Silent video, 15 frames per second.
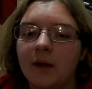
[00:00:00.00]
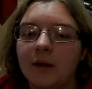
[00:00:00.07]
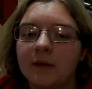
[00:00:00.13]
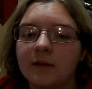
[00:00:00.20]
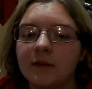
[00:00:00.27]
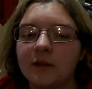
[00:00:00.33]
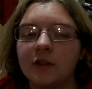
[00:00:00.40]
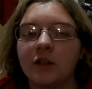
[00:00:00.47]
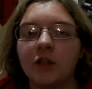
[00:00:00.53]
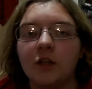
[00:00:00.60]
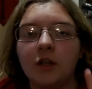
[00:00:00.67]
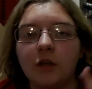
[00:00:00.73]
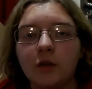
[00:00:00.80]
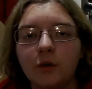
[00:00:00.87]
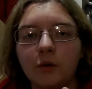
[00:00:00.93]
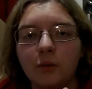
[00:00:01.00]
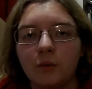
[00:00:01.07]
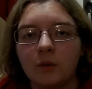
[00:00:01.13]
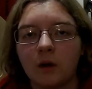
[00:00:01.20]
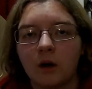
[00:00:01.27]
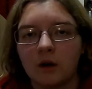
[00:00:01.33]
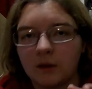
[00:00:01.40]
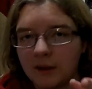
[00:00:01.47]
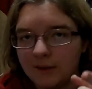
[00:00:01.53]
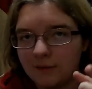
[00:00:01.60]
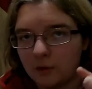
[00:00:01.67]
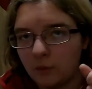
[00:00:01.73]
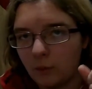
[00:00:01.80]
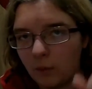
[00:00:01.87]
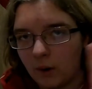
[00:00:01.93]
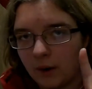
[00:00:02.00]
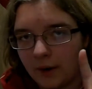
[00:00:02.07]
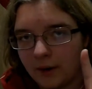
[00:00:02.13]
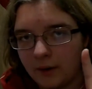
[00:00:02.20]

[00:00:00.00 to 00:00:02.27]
Since you are level 1,